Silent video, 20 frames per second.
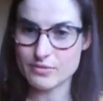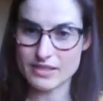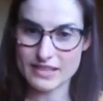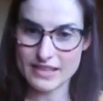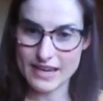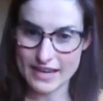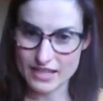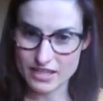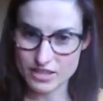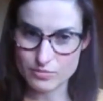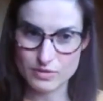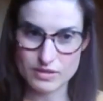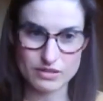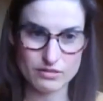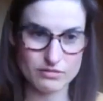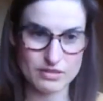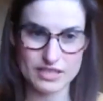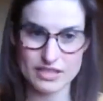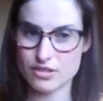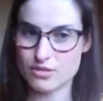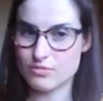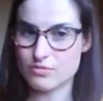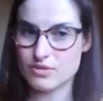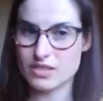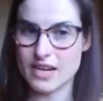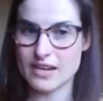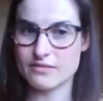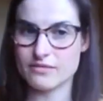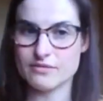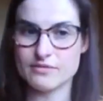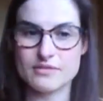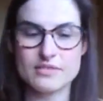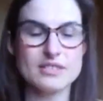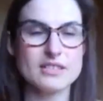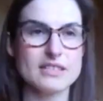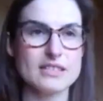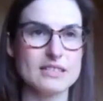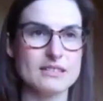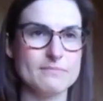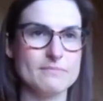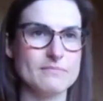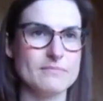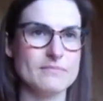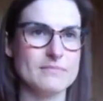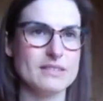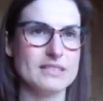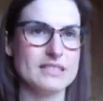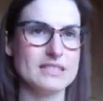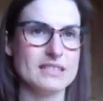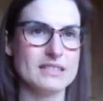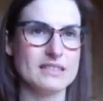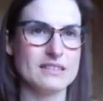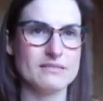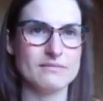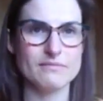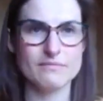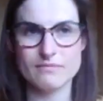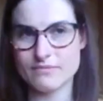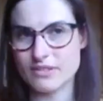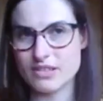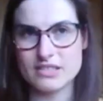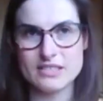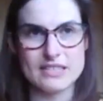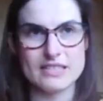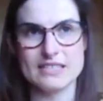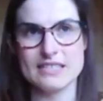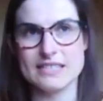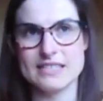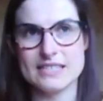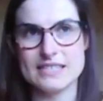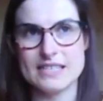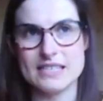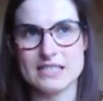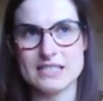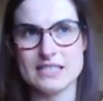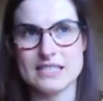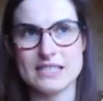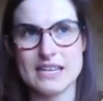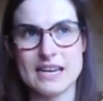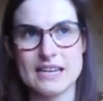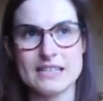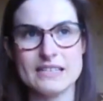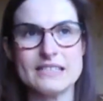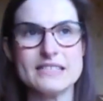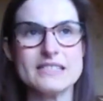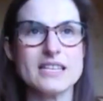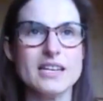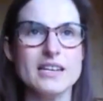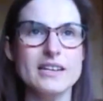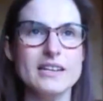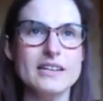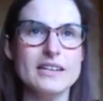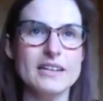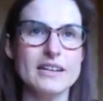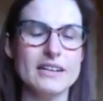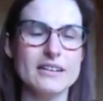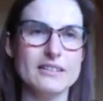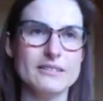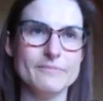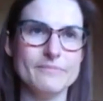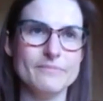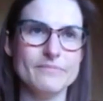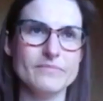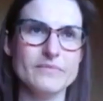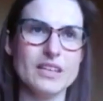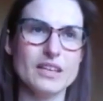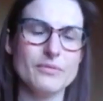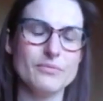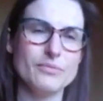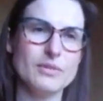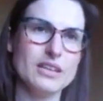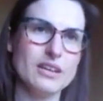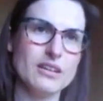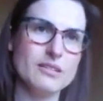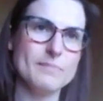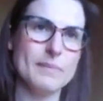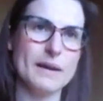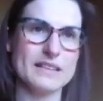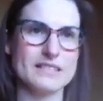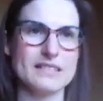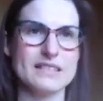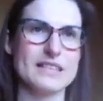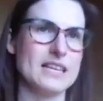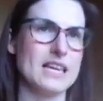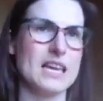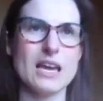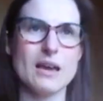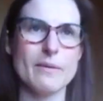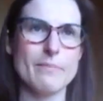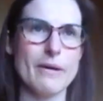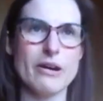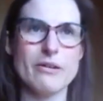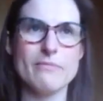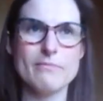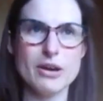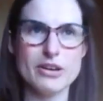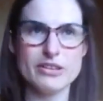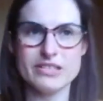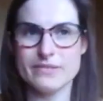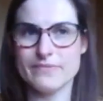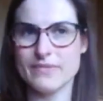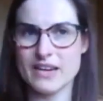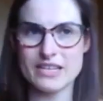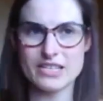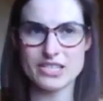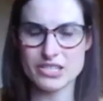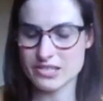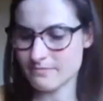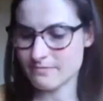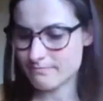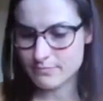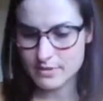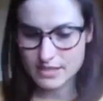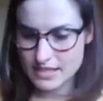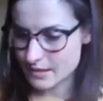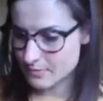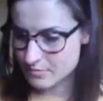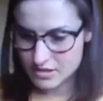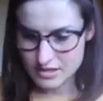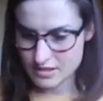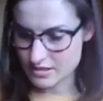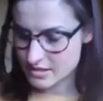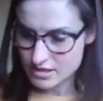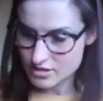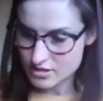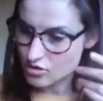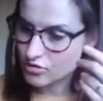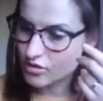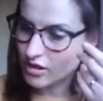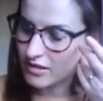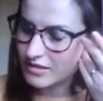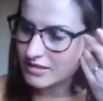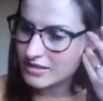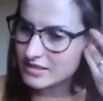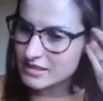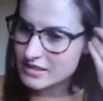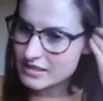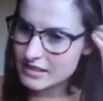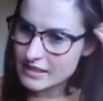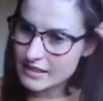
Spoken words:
to engage with your digital channels, is in the first 30 to 60 days. If we go back to thinking about motivation, perceptions, trust,